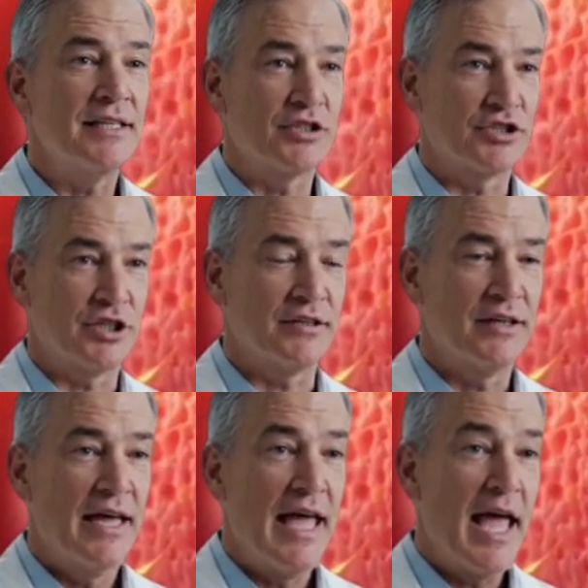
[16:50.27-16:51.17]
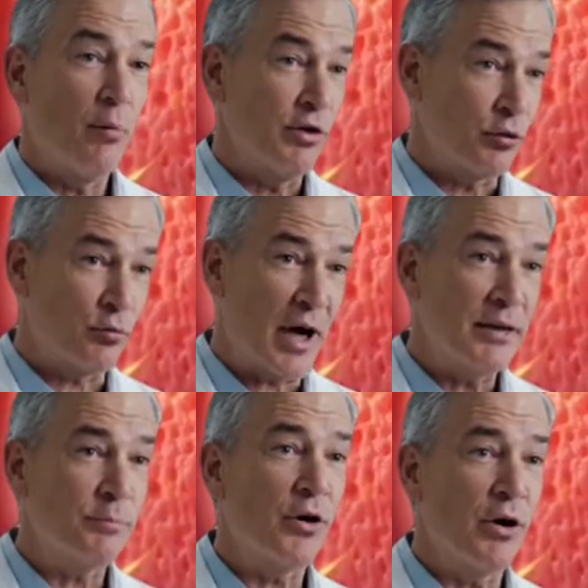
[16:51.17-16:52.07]
stagnation.
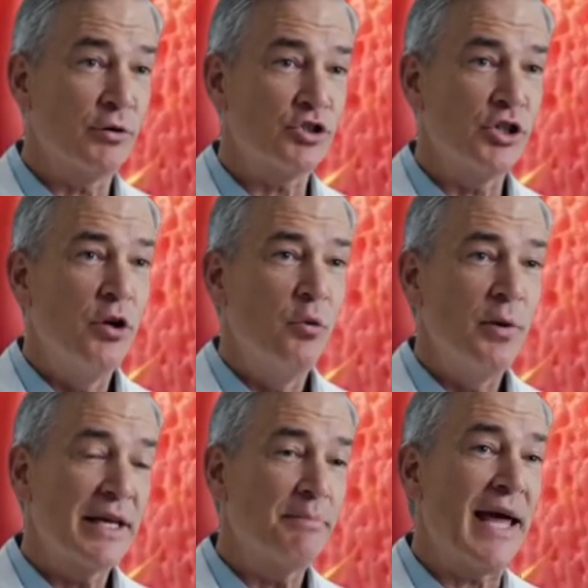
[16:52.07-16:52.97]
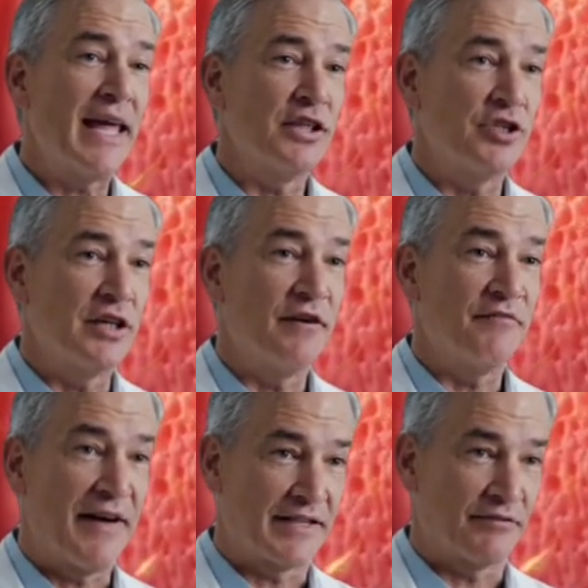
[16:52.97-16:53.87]
Learning to forgive, to let
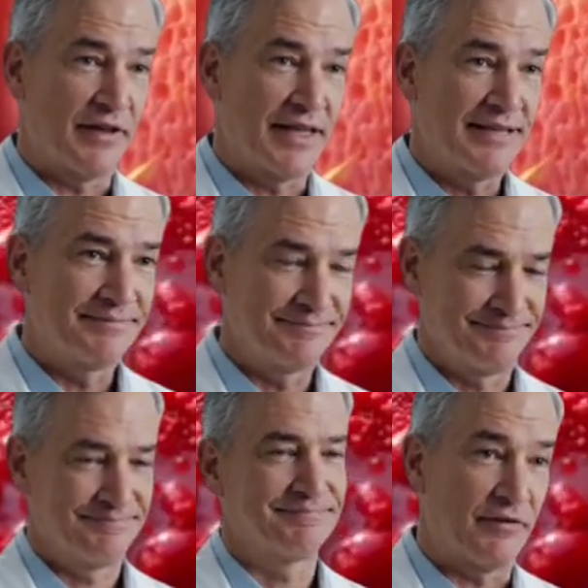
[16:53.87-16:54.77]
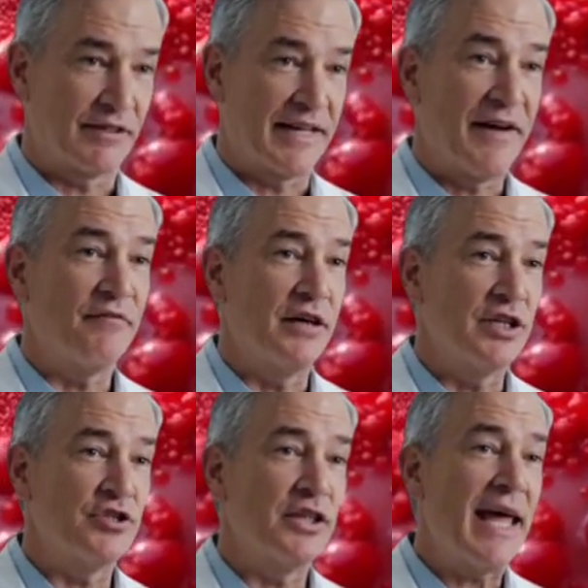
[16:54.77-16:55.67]
go, and to trust your own
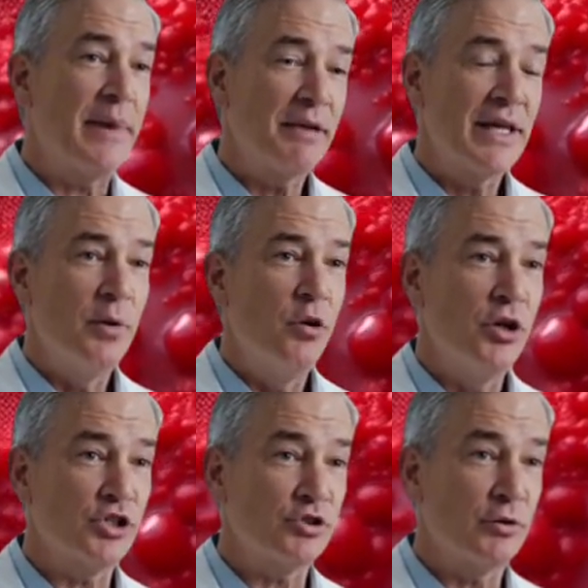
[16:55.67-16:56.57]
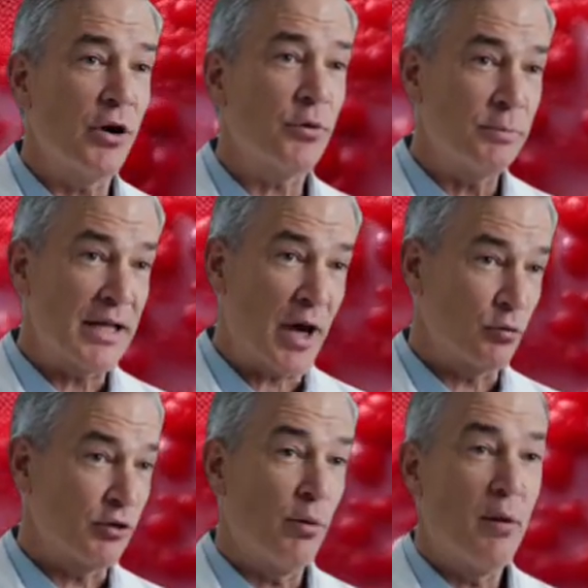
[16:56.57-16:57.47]
rhythm isn't just mental
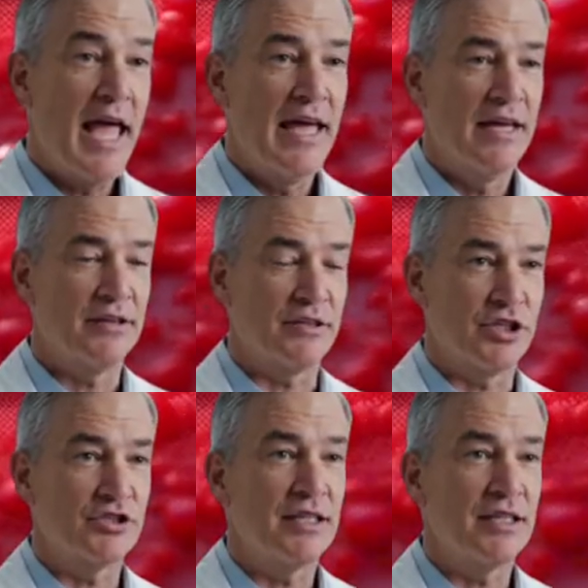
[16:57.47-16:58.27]
hygiene, it's